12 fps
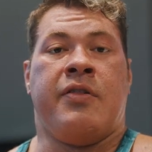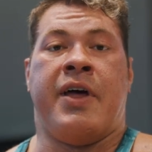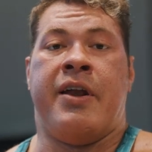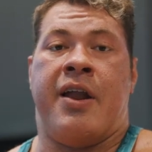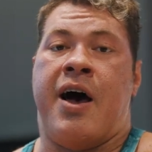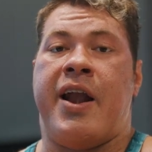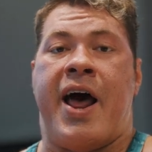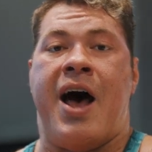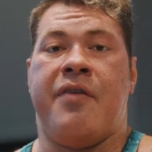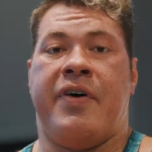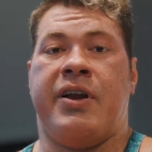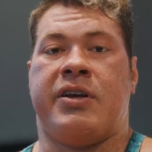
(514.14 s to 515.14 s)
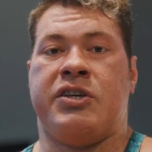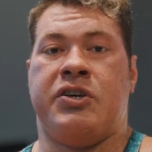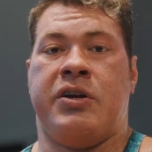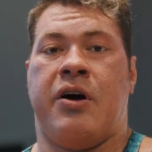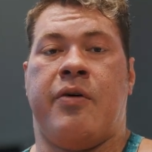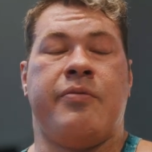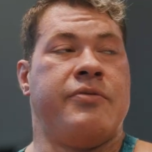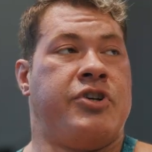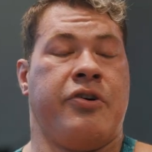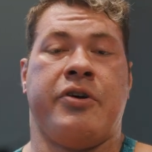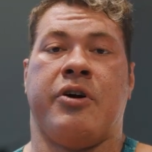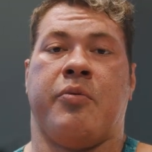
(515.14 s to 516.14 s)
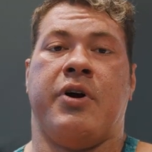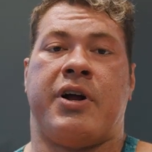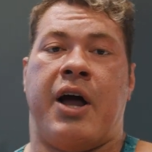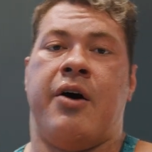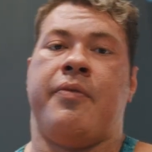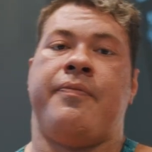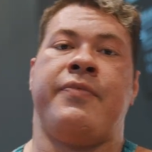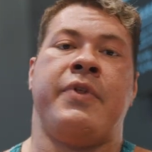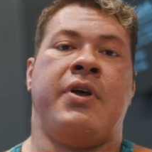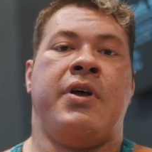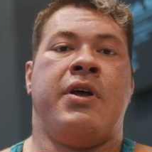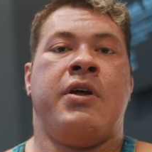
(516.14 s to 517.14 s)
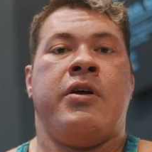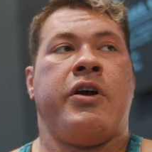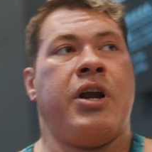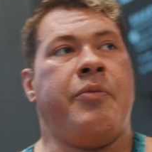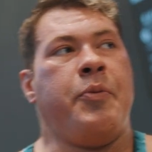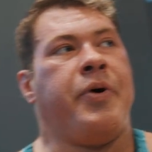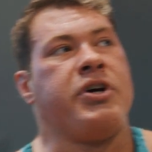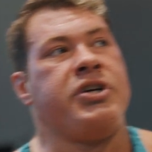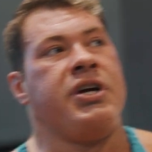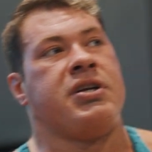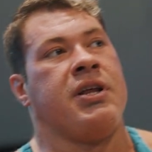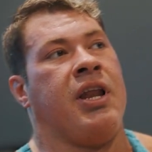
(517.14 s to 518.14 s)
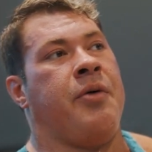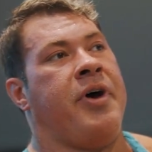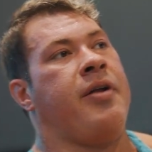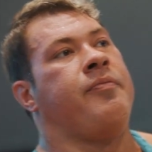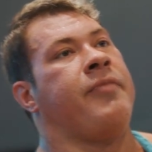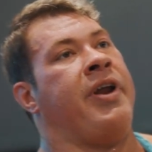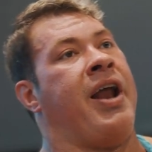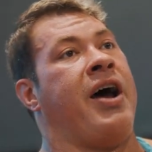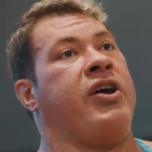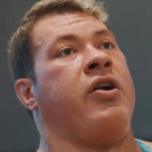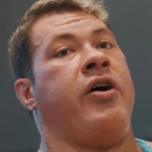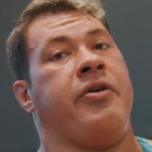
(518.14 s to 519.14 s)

than not have it, because you know during your workout you're going to be pushing it to the limit, and now you know